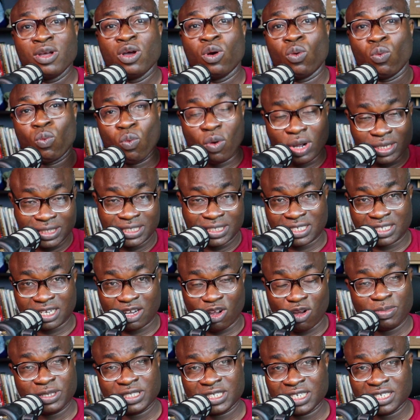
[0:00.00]
What is the
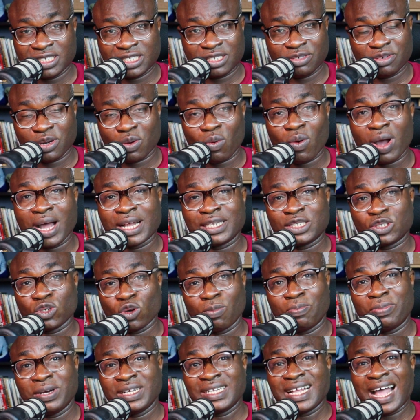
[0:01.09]
competency required to
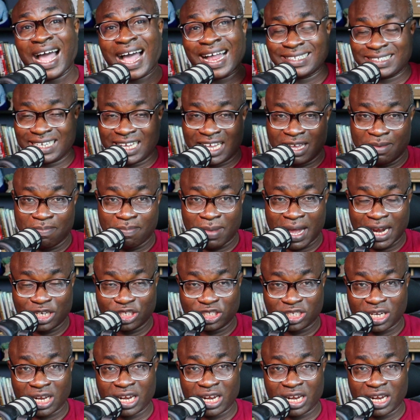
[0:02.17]
operate at a manager